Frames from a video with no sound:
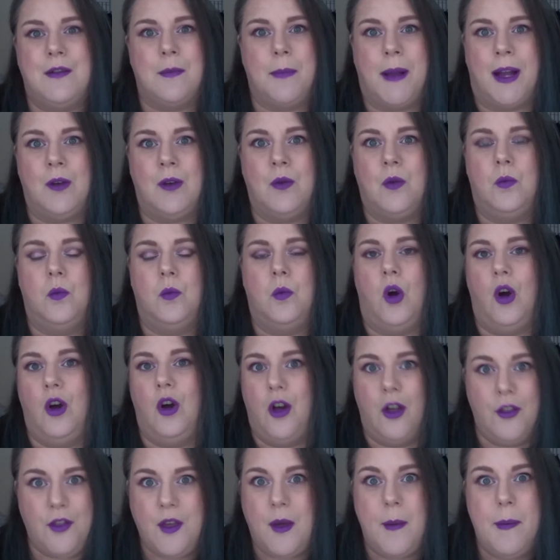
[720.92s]
about what
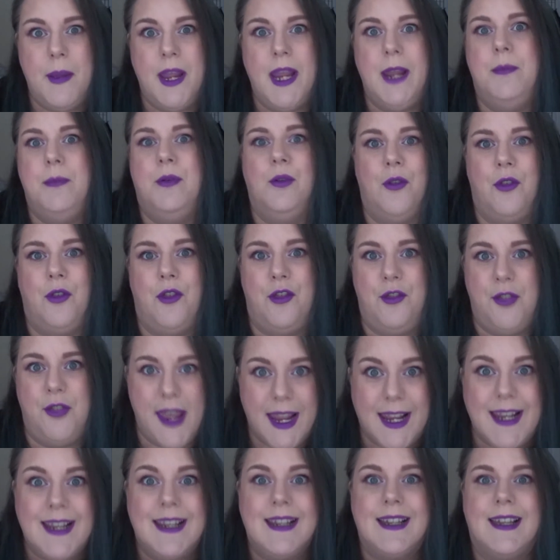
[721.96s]
other people
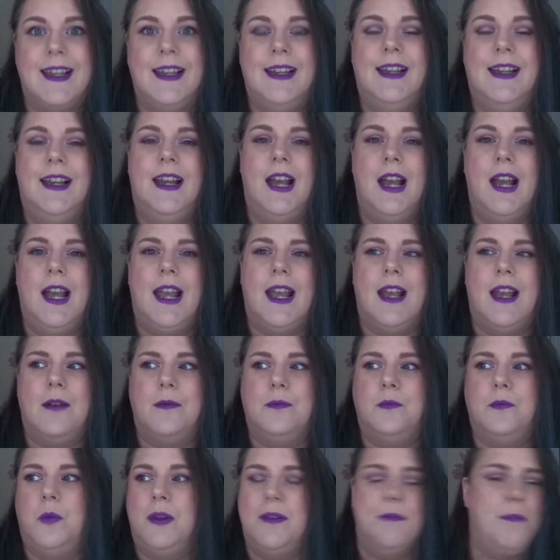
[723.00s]
think
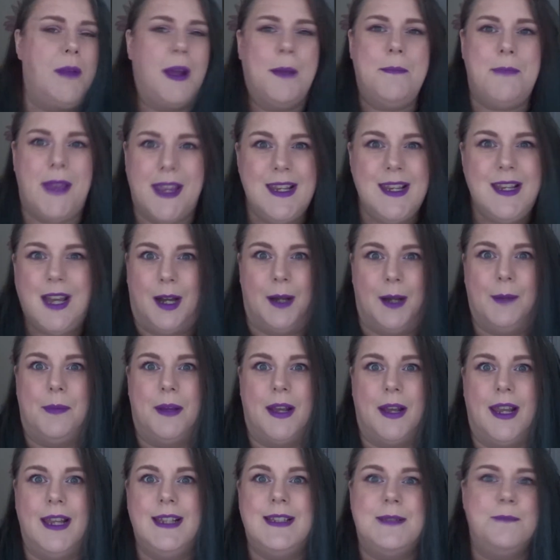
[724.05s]
with my makeup?
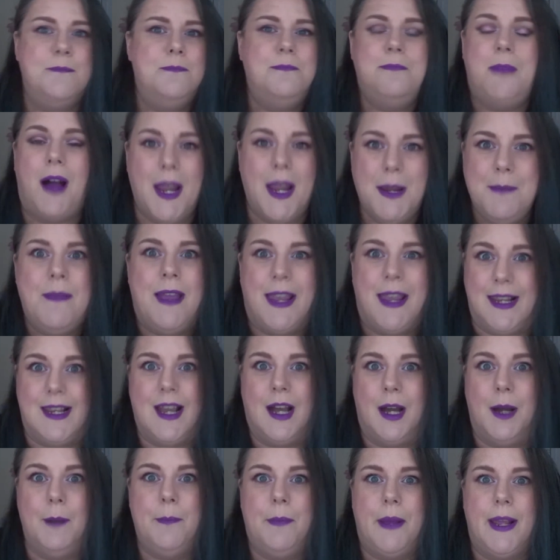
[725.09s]
It's my
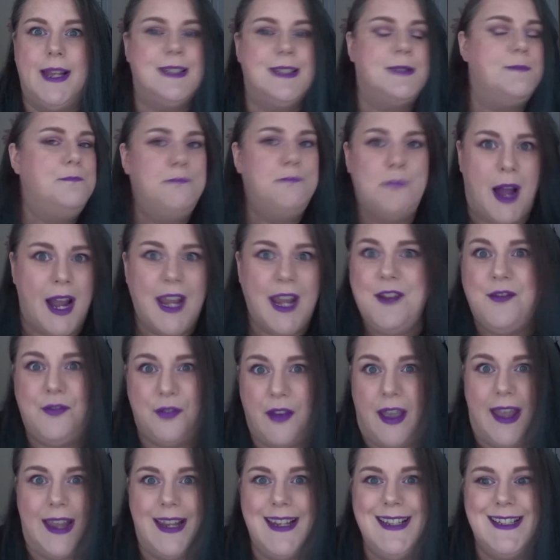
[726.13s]
makeup, it's my
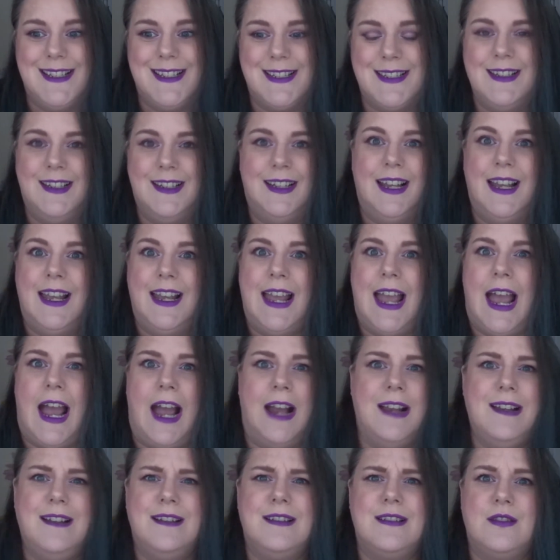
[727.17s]
face
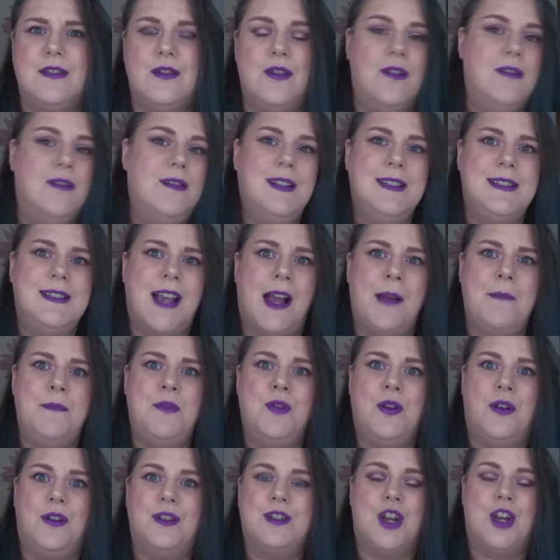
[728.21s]
and as long as I'm
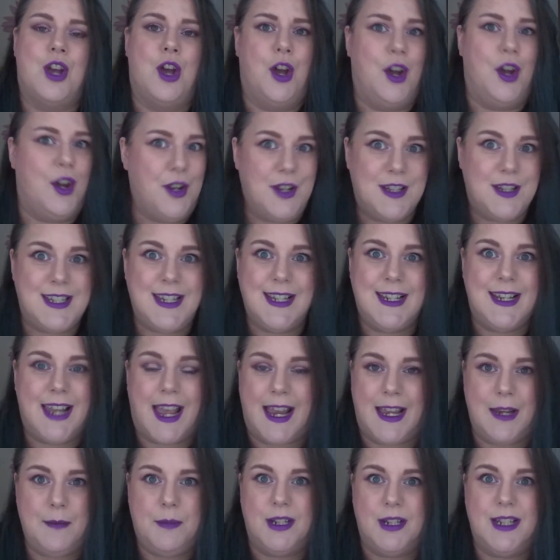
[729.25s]
not hurting
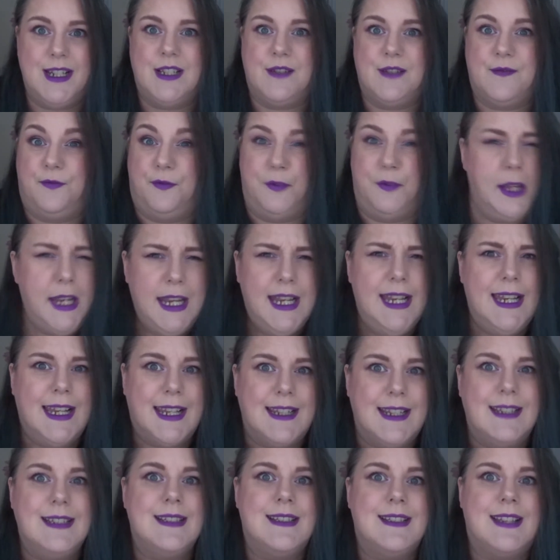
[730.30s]
anybody's
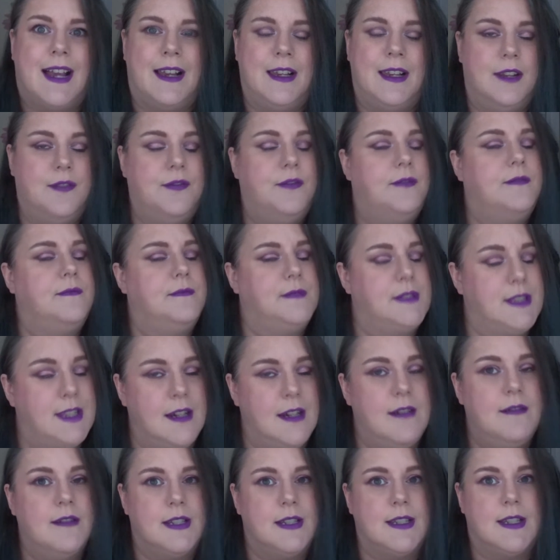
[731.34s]
feelings, and if
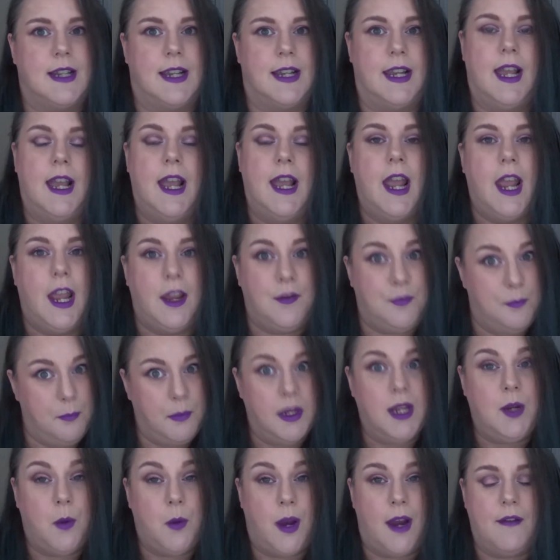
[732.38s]
seriously, if
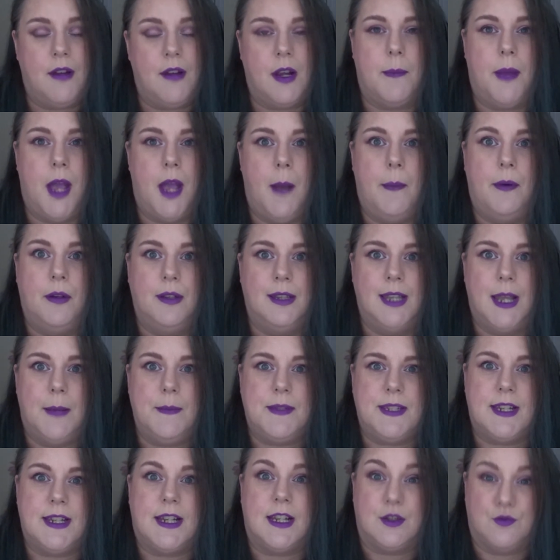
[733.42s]
me wearing a purple
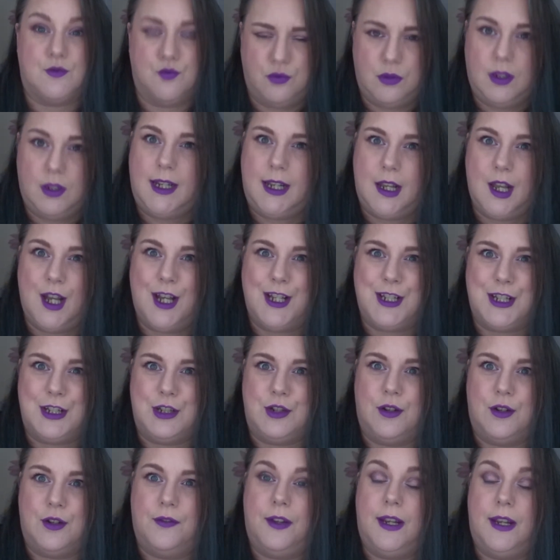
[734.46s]
lipstick is really hurting
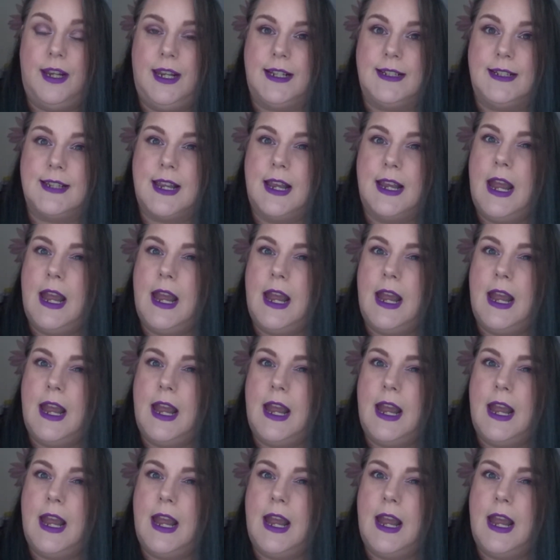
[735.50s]
your feelings,